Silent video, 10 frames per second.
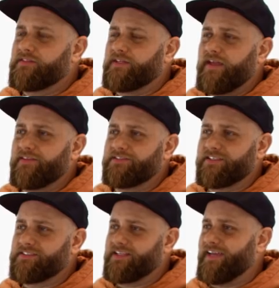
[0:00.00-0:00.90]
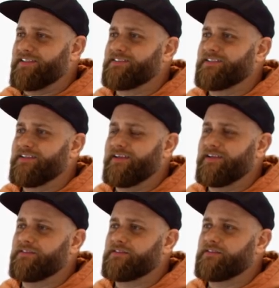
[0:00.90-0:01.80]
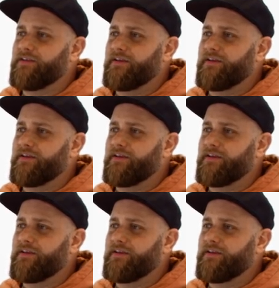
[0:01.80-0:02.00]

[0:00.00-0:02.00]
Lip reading: say that success is